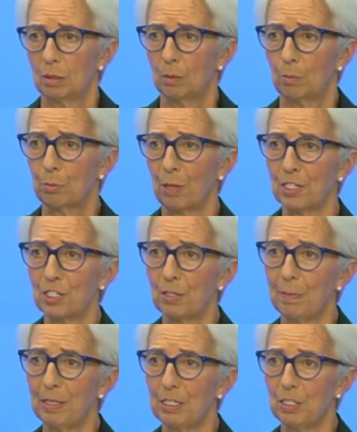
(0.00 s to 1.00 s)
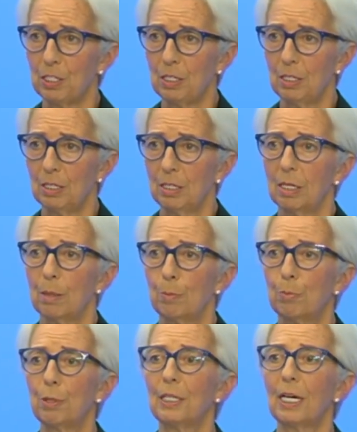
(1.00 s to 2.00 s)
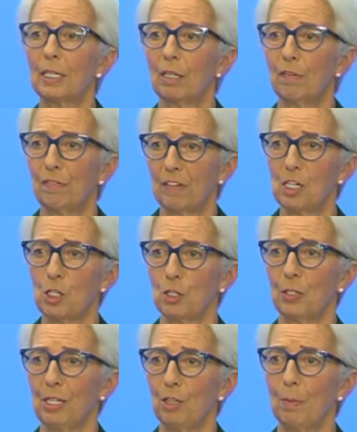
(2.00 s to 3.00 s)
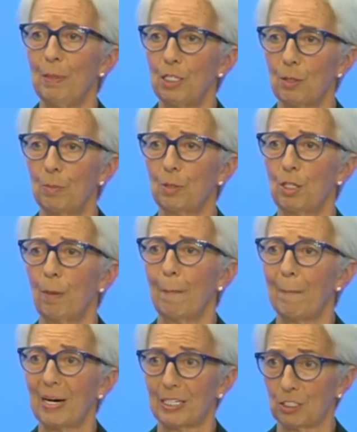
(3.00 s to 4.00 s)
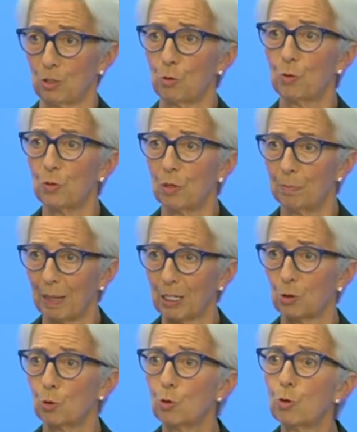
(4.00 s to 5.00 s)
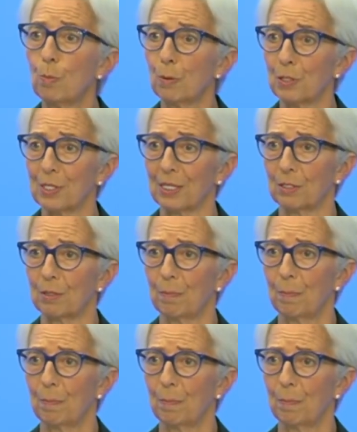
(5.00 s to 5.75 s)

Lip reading: price stability, bringing inflation in the medium term back to 2%.